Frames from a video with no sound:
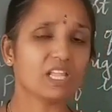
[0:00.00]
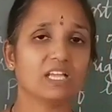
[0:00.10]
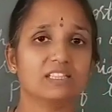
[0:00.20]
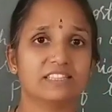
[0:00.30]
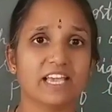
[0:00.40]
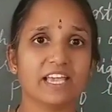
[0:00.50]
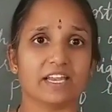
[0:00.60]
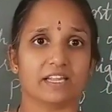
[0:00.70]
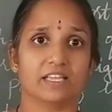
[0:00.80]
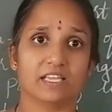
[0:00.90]

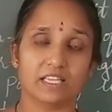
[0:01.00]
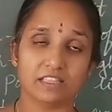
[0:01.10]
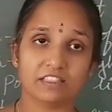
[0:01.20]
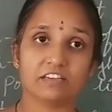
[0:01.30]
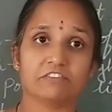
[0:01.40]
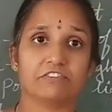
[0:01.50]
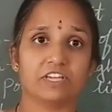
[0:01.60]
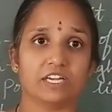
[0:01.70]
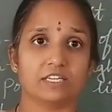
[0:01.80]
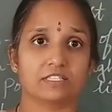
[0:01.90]
There in the
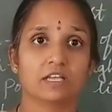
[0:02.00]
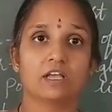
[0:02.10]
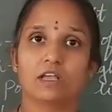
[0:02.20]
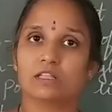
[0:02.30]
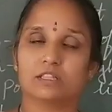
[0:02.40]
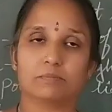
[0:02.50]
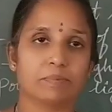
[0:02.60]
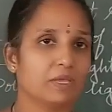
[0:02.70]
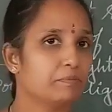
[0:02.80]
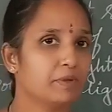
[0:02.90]
fields, the
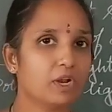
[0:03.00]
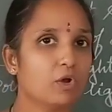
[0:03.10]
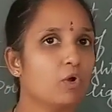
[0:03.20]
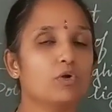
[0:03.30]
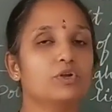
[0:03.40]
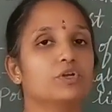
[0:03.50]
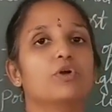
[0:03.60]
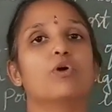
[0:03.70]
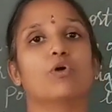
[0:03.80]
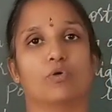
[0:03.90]
people
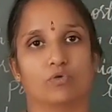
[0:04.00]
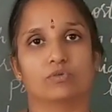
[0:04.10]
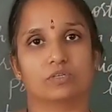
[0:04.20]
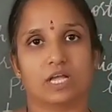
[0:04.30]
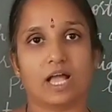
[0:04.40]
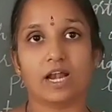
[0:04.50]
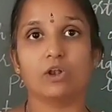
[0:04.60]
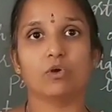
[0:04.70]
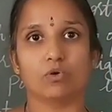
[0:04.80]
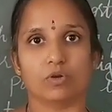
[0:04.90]
won't go
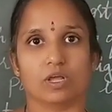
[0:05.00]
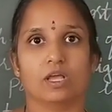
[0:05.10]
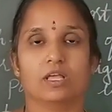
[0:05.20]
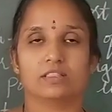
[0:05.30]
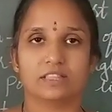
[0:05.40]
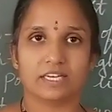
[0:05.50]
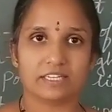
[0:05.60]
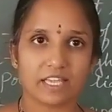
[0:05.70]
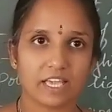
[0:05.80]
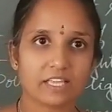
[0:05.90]
alone.
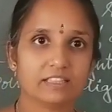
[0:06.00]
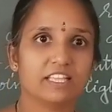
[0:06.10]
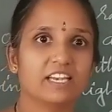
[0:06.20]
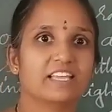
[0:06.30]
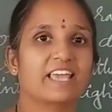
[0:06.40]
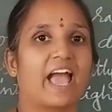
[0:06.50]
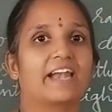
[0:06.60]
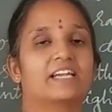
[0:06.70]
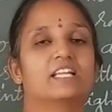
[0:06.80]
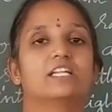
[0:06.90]
They take their
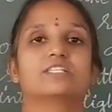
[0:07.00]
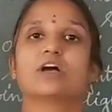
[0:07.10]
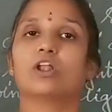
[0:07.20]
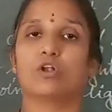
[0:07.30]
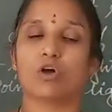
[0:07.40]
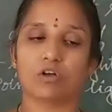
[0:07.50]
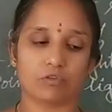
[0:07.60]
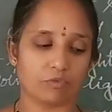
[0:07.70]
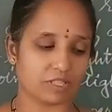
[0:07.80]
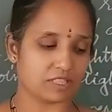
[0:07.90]
cattle
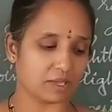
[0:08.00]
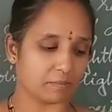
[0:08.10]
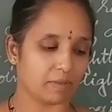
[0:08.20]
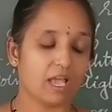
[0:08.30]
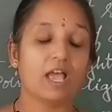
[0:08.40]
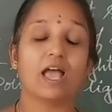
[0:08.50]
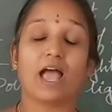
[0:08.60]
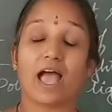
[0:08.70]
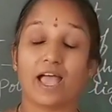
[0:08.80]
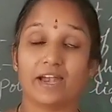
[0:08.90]
along with them.
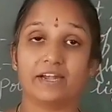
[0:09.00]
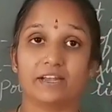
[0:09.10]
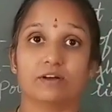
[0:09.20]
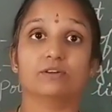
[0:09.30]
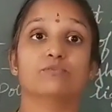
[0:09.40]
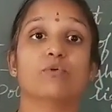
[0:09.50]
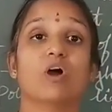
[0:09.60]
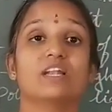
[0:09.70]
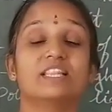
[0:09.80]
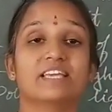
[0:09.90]
And
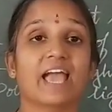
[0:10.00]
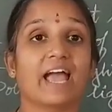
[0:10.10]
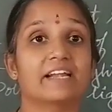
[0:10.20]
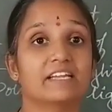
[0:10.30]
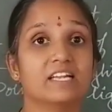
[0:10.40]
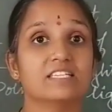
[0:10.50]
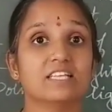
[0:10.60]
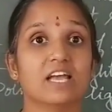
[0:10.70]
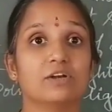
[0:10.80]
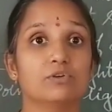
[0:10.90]
what the
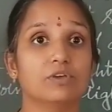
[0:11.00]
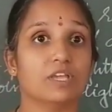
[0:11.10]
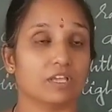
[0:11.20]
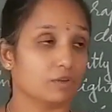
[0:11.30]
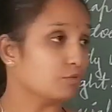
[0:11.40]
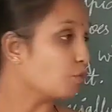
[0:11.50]
cattle are doing?